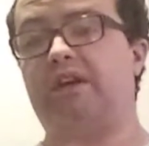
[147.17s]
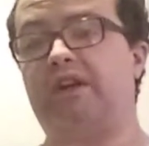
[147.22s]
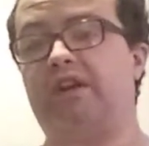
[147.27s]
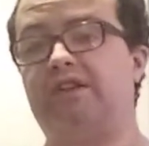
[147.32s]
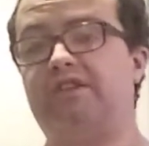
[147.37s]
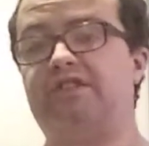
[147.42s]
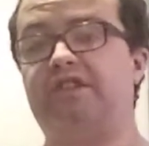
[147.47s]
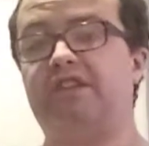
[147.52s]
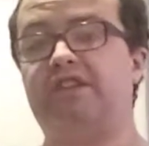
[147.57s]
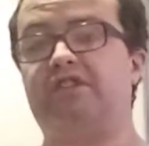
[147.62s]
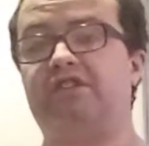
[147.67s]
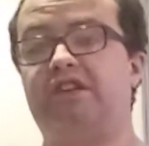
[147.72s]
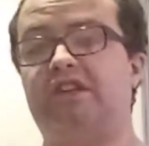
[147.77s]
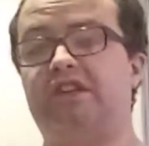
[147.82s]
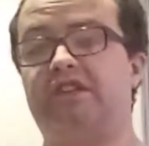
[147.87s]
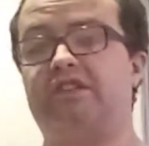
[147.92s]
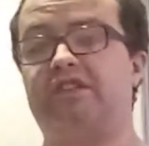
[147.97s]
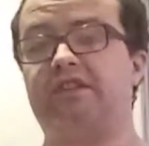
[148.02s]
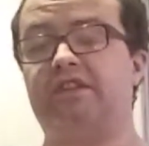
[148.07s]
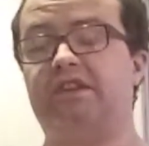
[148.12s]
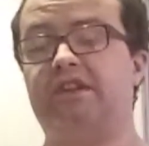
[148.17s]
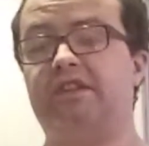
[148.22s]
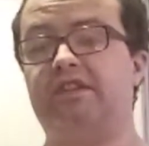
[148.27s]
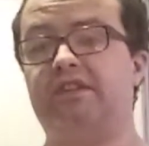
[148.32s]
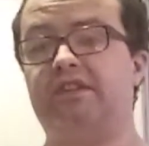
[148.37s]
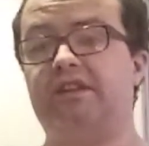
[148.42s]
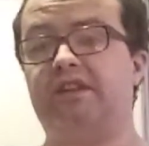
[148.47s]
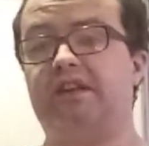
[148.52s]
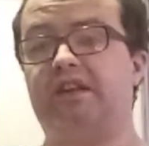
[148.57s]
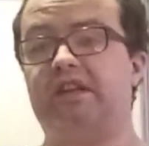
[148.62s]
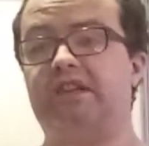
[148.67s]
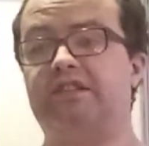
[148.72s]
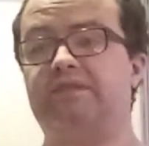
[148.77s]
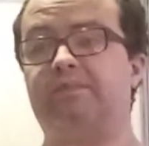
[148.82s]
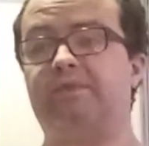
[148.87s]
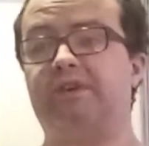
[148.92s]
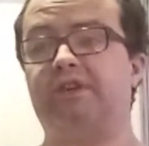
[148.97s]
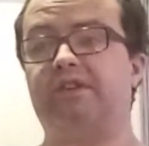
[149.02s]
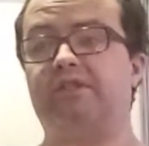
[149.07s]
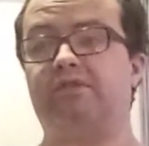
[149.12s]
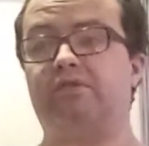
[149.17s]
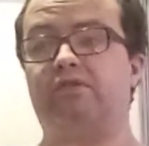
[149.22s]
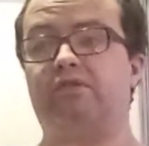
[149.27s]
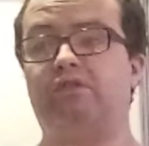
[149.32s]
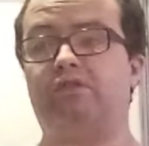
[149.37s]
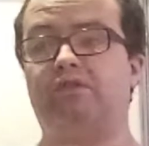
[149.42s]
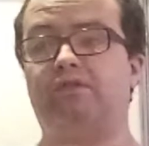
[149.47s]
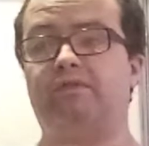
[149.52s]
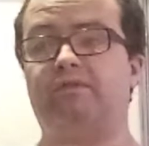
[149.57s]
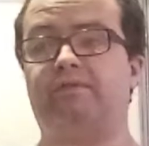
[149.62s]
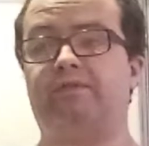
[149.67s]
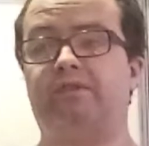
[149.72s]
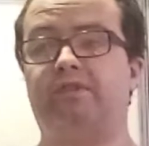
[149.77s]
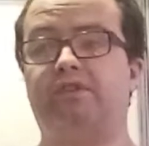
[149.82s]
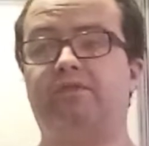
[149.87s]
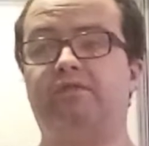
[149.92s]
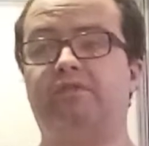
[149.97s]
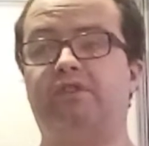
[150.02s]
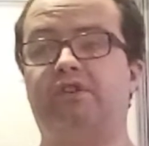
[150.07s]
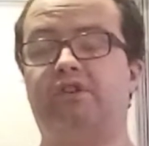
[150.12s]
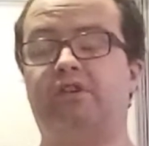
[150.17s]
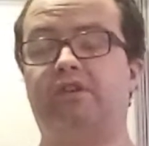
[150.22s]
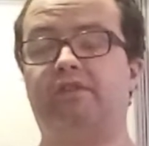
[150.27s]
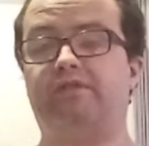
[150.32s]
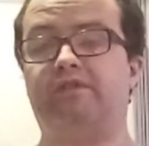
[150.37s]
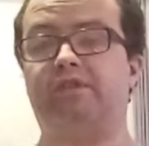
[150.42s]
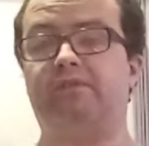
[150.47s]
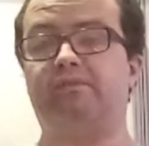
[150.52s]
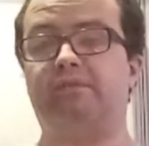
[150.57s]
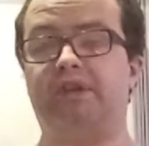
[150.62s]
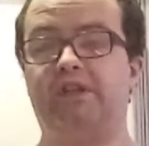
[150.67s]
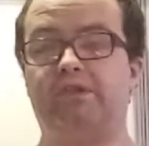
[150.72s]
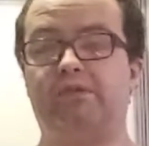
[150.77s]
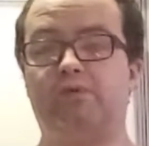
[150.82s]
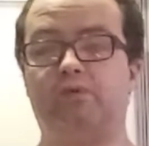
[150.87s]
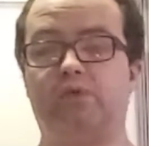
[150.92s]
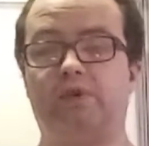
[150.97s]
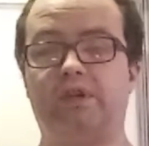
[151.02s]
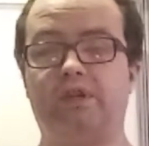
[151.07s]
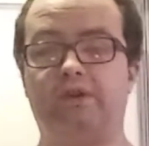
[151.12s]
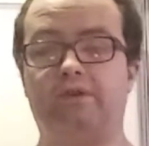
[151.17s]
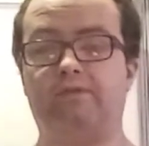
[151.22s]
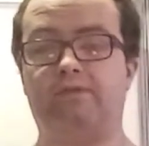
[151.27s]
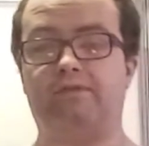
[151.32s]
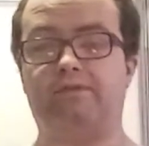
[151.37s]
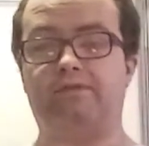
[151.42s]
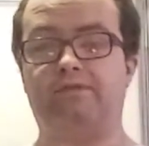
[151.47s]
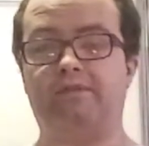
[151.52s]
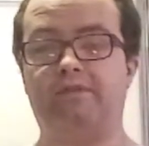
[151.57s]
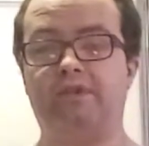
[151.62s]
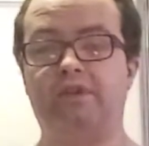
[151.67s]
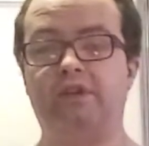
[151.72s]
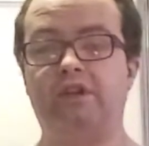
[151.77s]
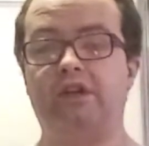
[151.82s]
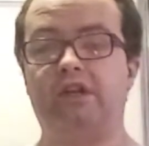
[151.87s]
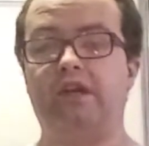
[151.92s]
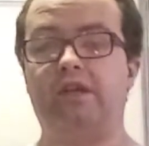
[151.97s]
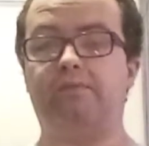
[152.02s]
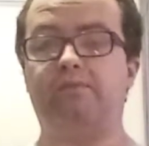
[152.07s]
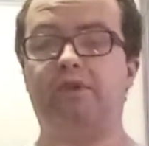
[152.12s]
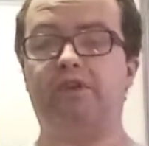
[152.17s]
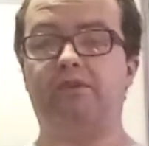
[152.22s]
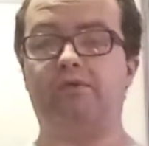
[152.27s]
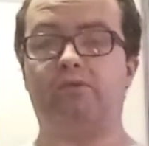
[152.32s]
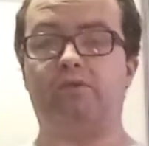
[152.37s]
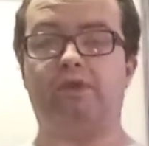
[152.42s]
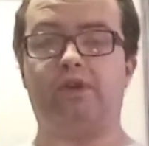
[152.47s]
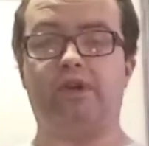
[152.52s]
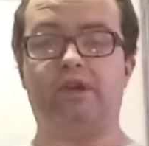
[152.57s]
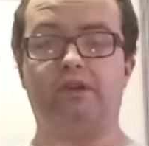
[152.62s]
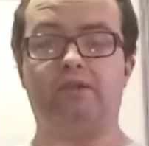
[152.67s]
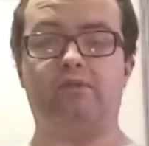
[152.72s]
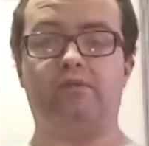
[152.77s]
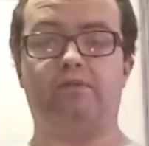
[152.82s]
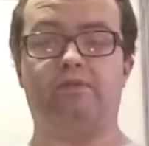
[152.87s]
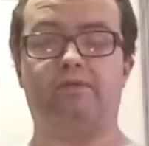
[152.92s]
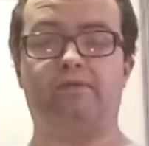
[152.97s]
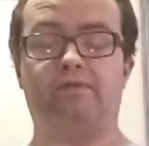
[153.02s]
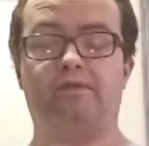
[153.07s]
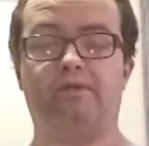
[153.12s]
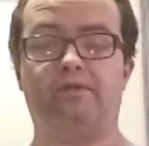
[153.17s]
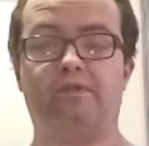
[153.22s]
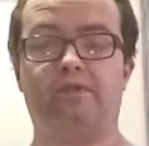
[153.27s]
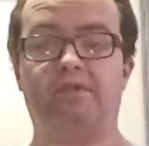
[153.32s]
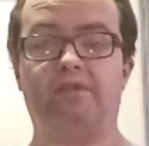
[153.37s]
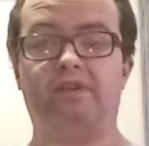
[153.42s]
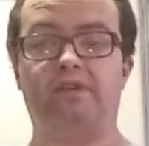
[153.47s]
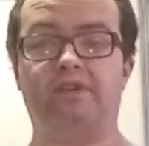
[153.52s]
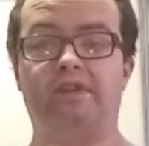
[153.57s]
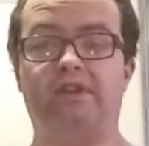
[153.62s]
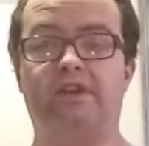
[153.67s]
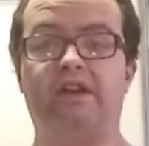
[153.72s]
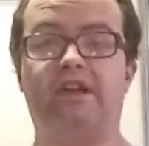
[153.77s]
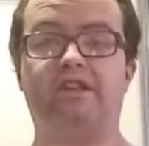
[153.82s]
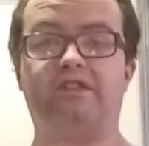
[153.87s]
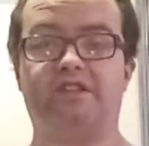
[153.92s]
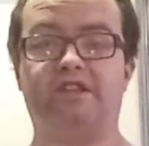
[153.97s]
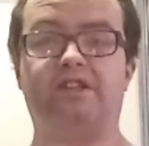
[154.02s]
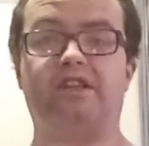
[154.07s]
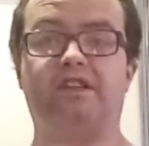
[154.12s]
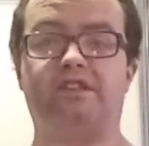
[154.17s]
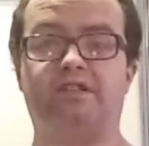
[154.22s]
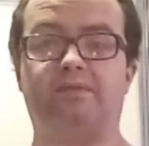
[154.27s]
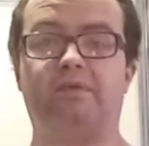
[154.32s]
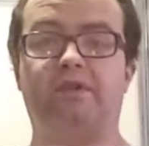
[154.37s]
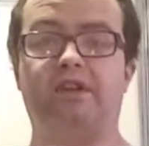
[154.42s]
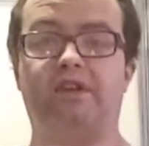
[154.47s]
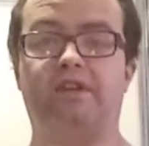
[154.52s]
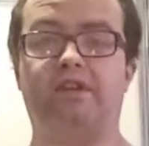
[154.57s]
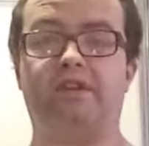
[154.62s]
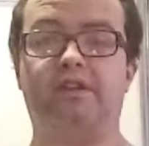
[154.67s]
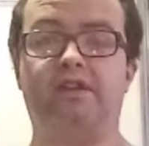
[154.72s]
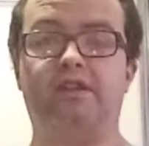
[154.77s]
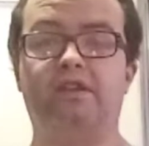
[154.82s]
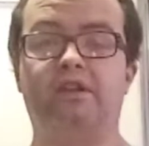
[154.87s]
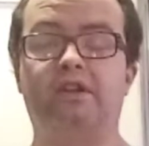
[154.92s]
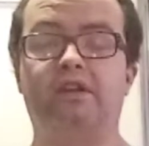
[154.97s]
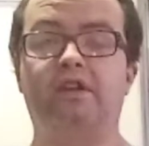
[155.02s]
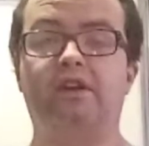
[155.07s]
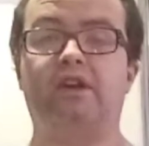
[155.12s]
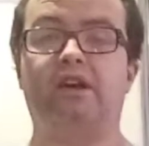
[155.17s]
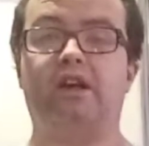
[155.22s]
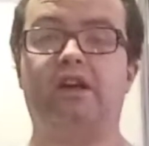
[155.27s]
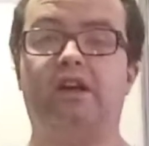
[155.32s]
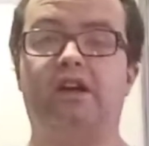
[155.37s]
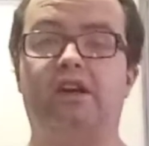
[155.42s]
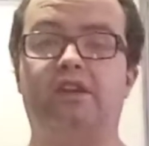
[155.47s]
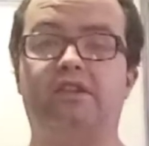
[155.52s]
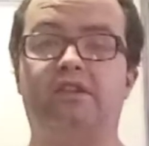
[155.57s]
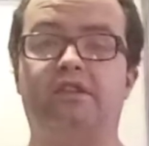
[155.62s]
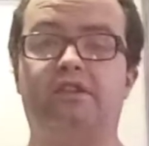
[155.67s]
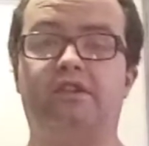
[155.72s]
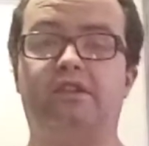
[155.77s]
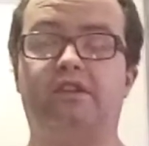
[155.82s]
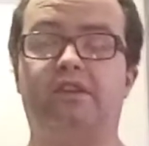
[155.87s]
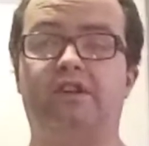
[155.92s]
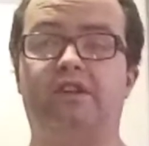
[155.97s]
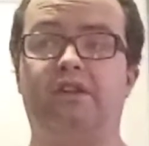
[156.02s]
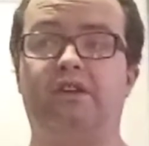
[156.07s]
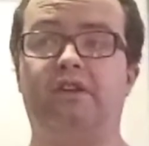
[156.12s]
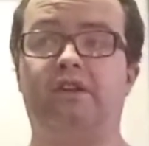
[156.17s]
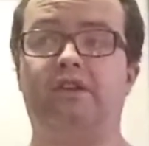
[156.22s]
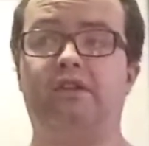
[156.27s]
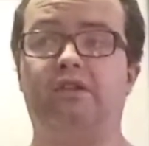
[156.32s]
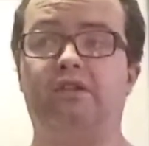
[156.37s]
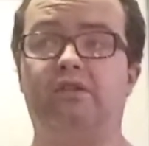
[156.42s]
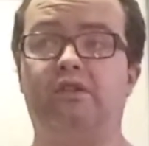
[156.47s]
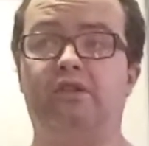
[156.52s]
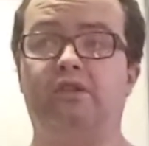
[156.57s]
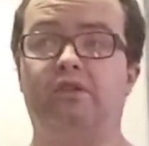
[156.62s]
I said yes in the aspect of recovering mental health, and mental health is a disability, and the